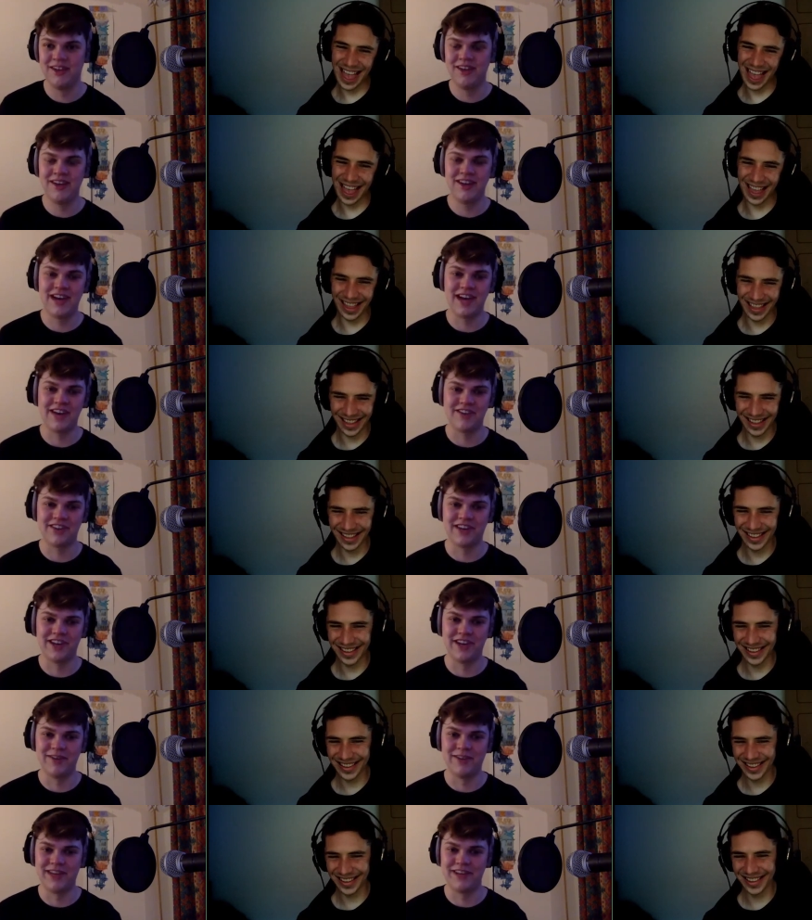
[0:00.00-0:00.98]
Speaker 1: as a kind of
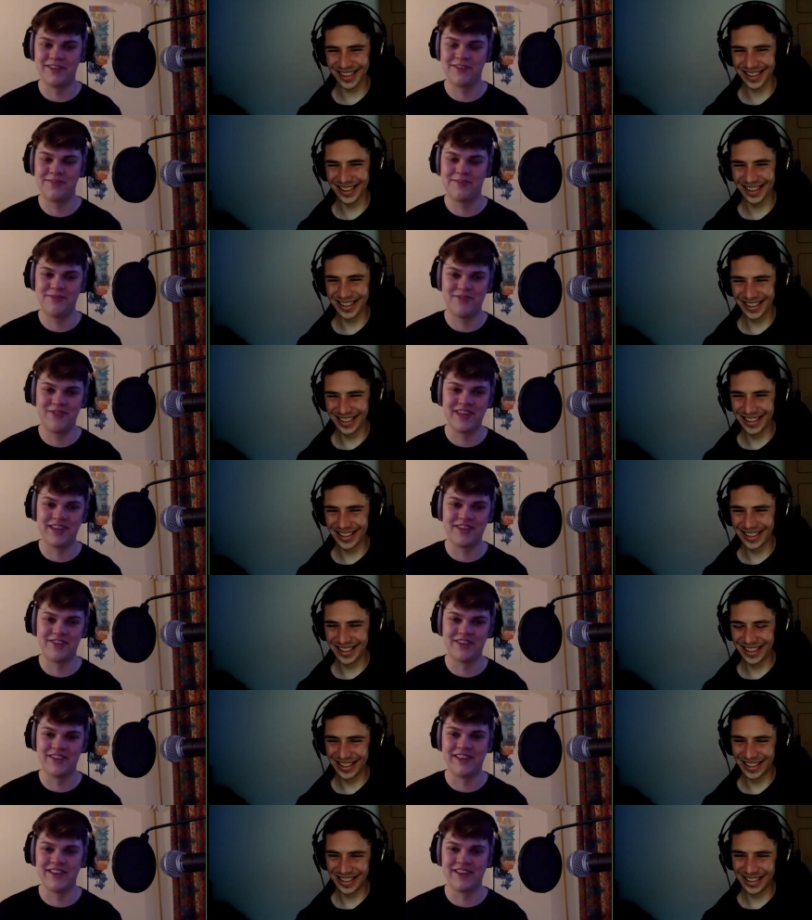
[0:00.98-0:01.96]
let's think of something
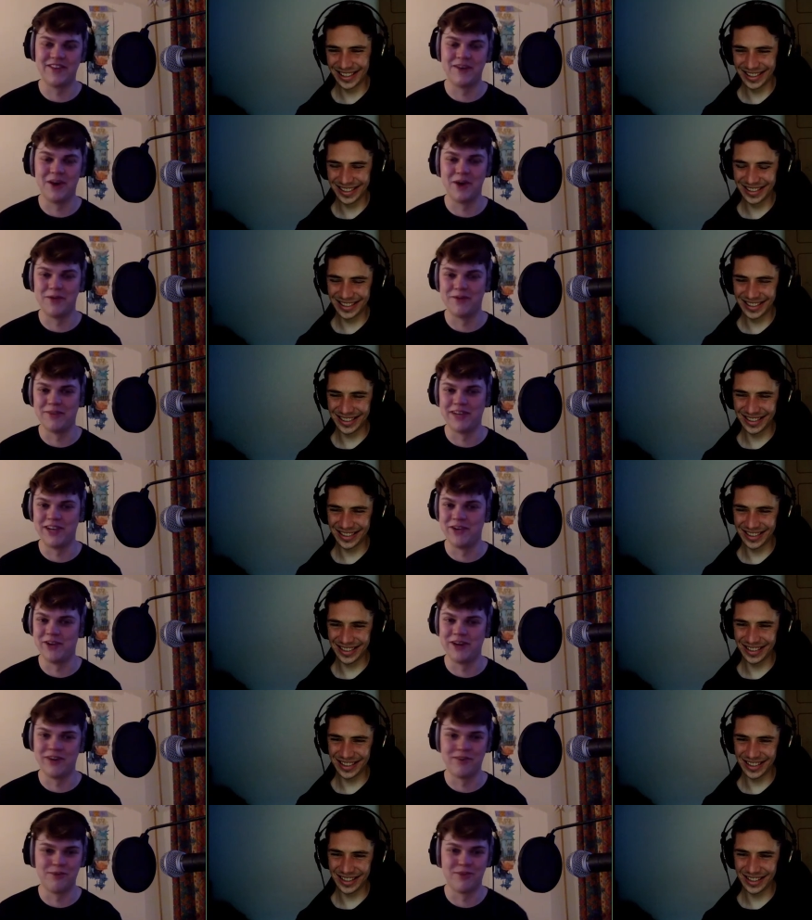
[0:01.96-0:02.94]
that hopefully no one else will
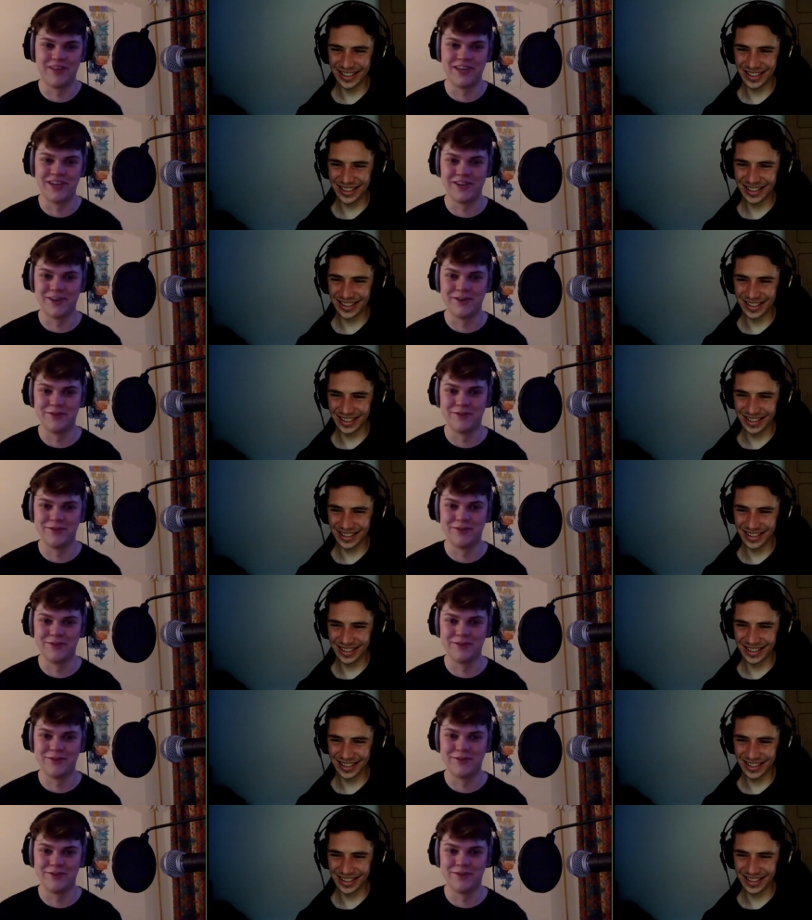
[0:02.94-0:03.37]
think of.